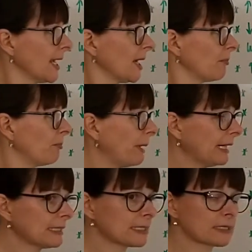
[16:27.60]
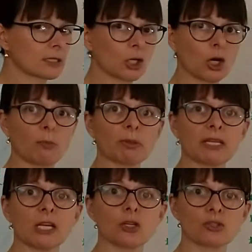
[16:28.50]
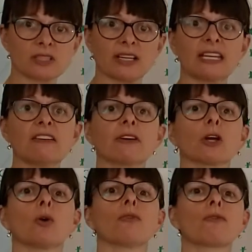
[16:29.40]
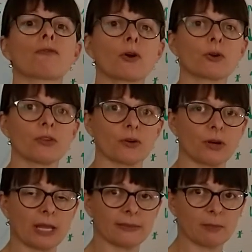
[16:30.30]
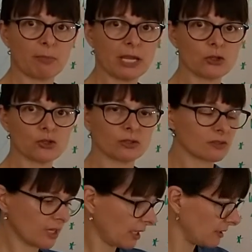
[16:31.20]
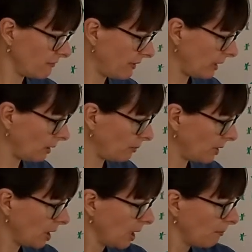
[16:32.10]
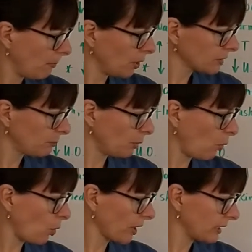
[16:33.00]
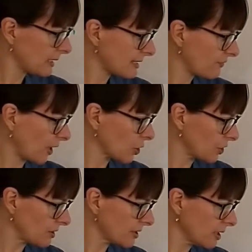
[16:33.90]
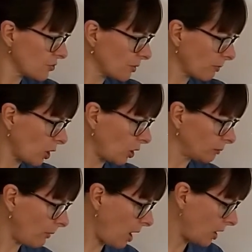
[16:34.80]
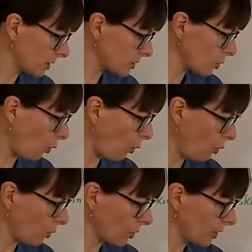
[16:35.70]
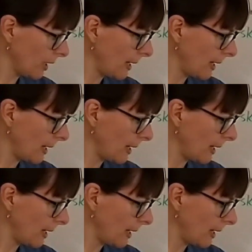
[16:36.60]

But complications can even go further, and the patients can develop multiple organ dysfunction syndrome called MODS or